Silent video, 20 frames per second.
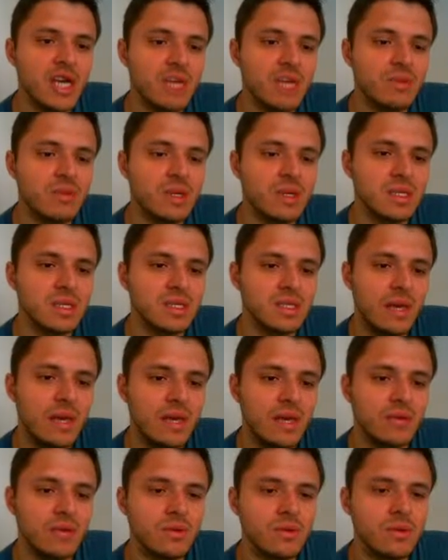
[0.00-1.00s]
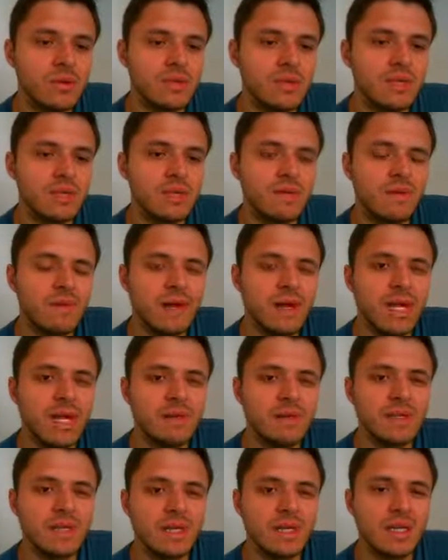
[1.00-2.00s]
with his knight on g5
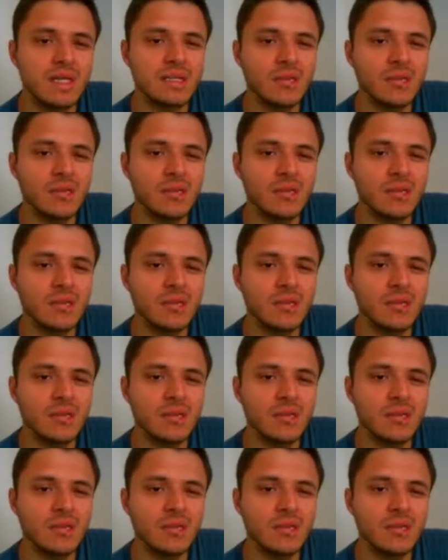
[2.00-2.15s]
and then his